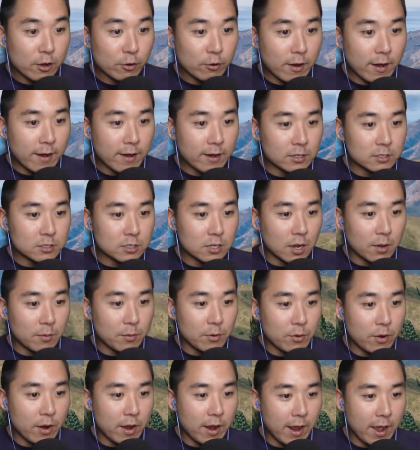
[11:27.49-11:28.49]
Granny's
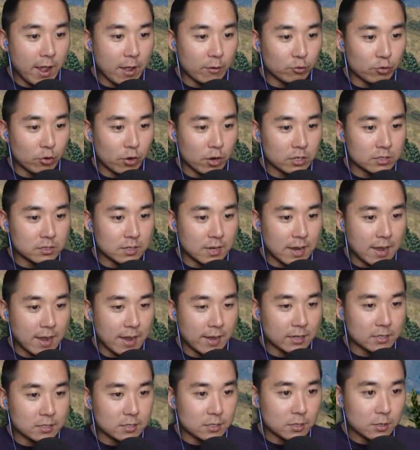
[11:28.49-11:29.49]
coming right after us,
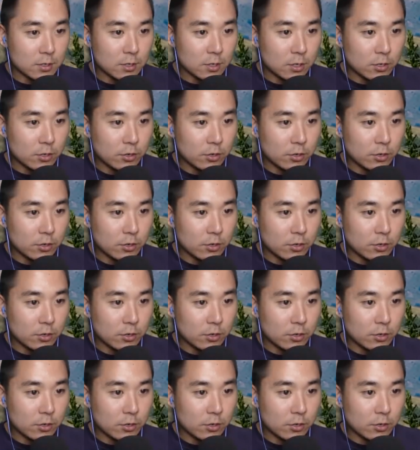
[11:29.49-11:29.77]
guys.